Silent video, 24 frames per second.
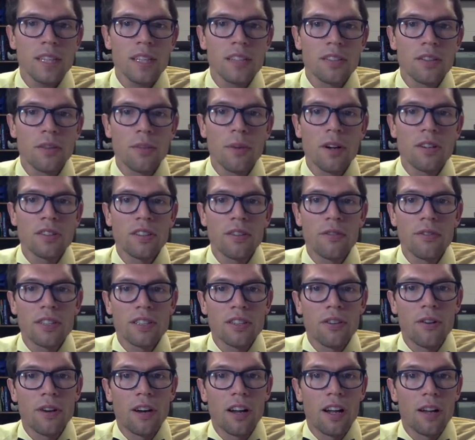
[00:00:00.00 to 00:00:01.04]
So most of
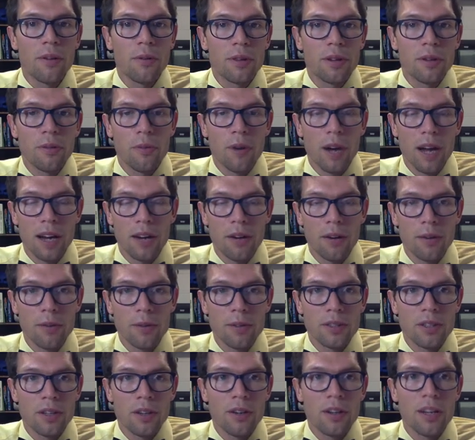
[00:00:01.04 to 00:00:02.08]
what's going on with the Y
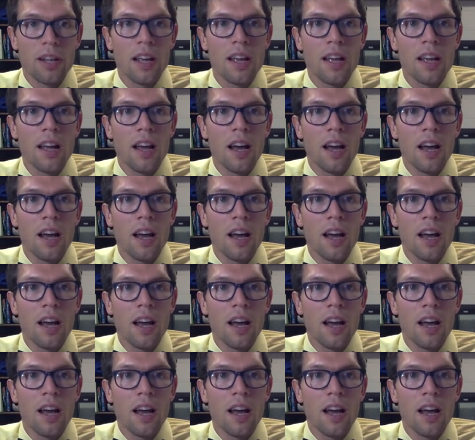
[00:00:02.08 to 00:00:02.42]
chromosome